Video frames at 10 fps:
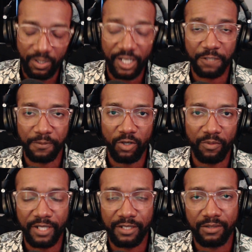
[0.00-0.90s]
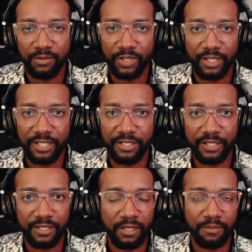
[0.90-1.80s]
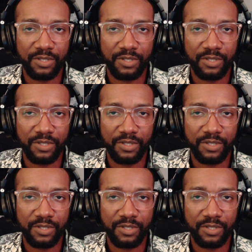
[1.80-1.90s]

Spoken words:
experiment with these systems.